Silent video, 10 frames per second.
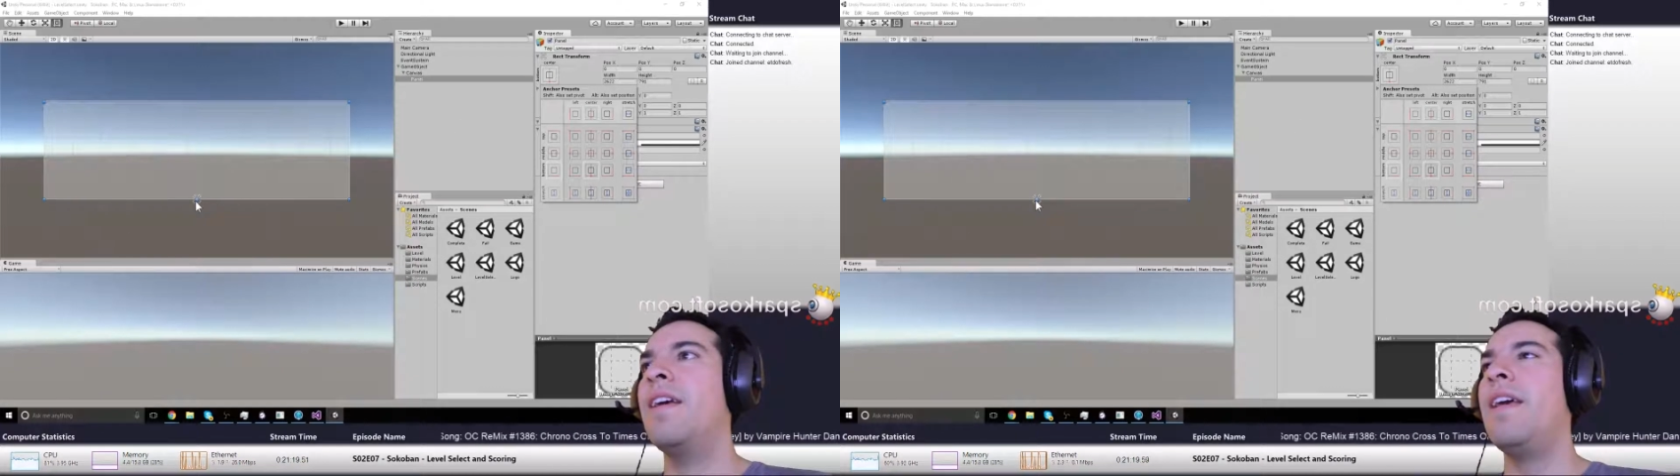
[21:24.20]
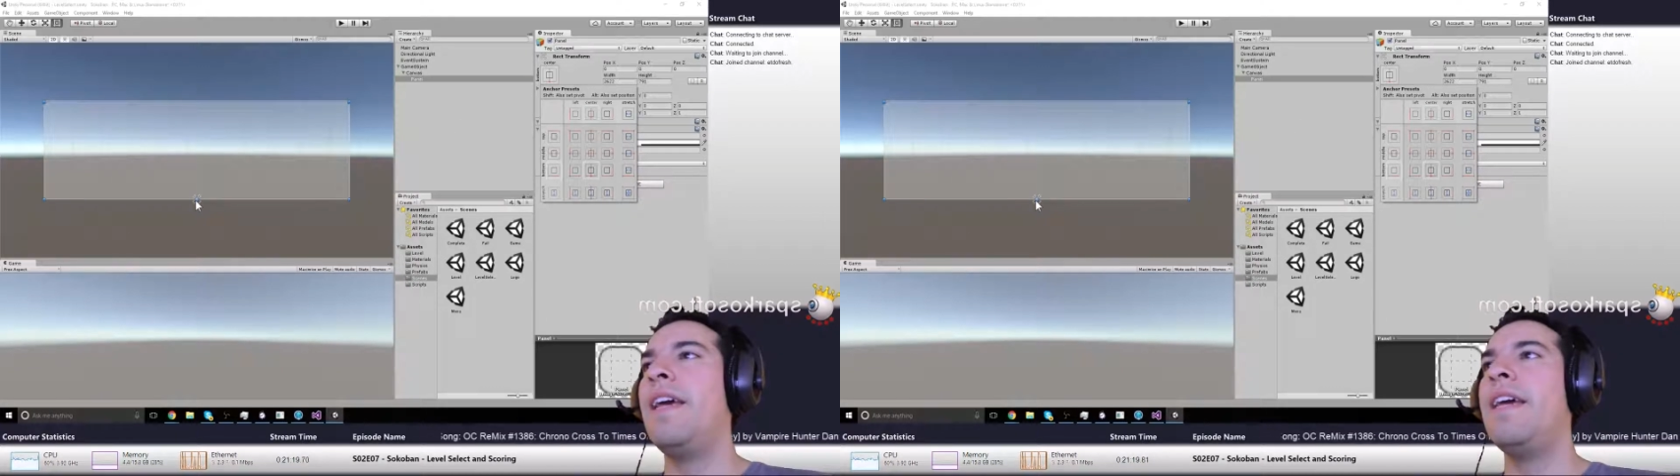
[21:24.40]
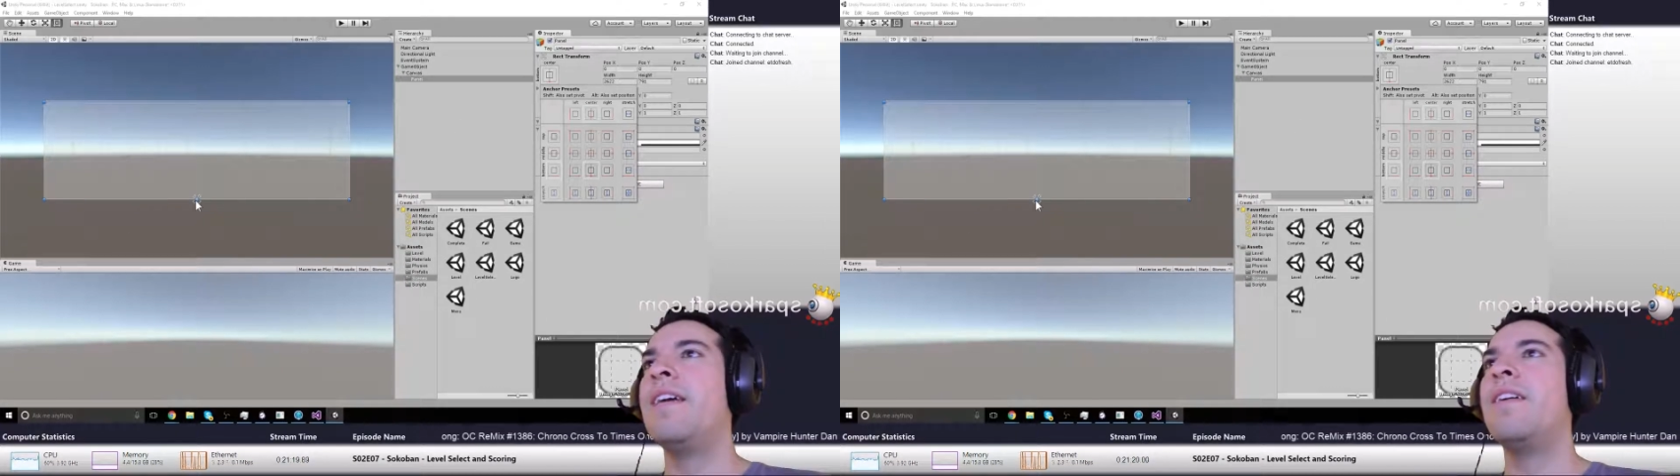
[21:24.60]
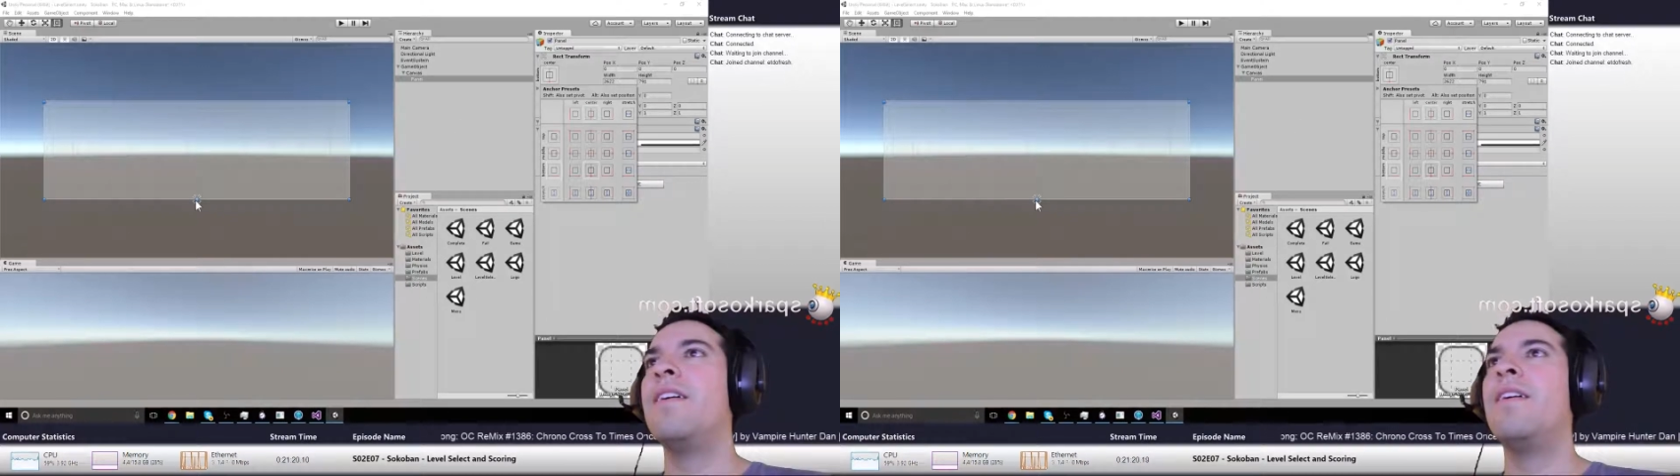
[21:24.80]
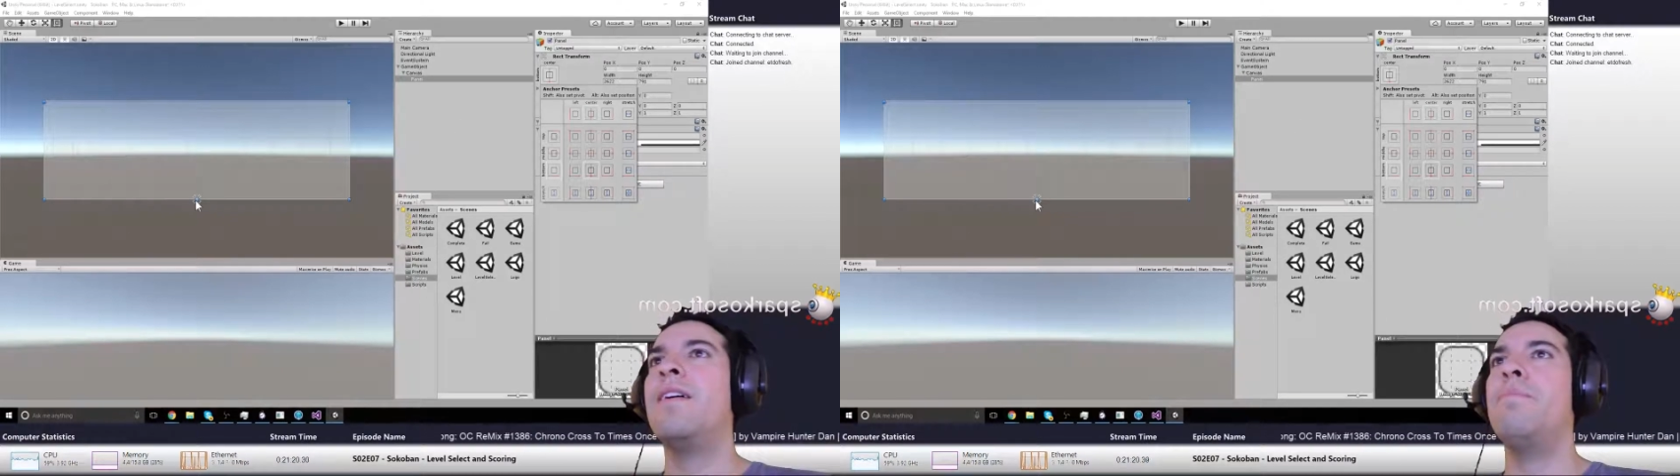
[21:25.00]

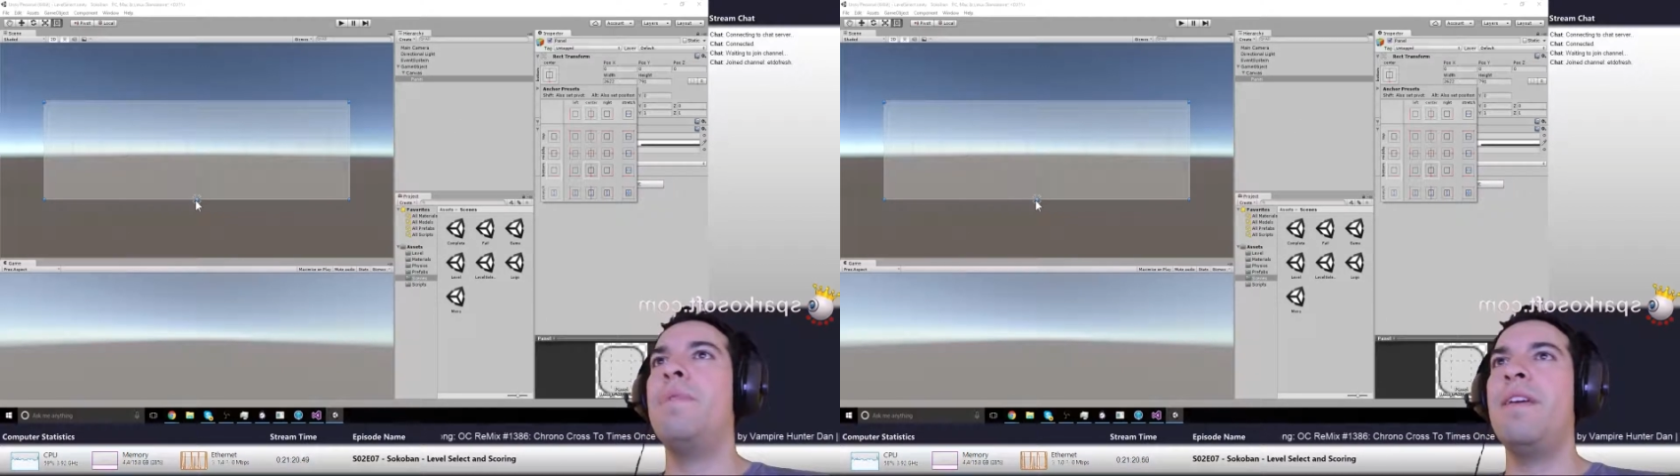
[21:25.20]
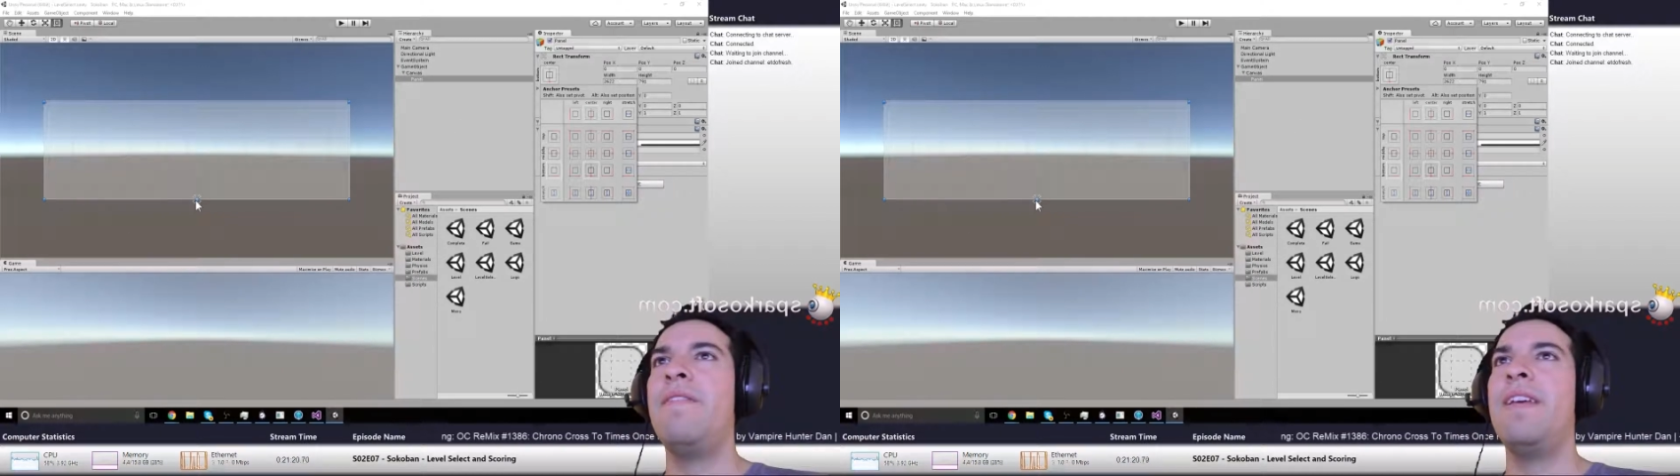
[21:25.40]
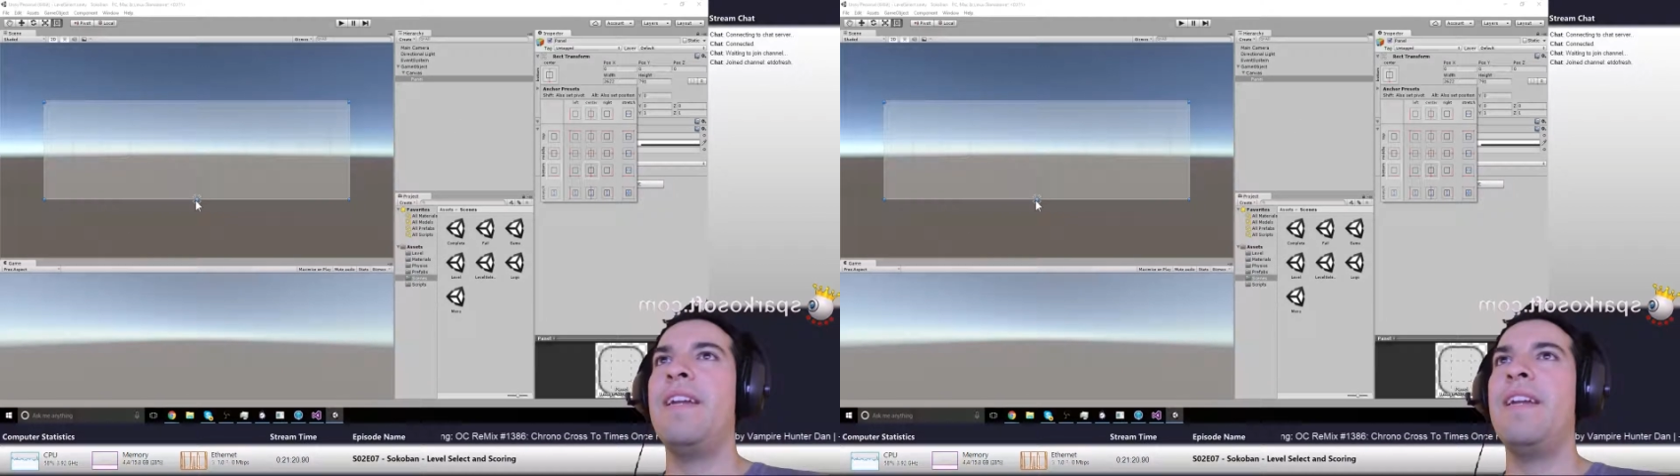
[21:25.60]
anchor and pivot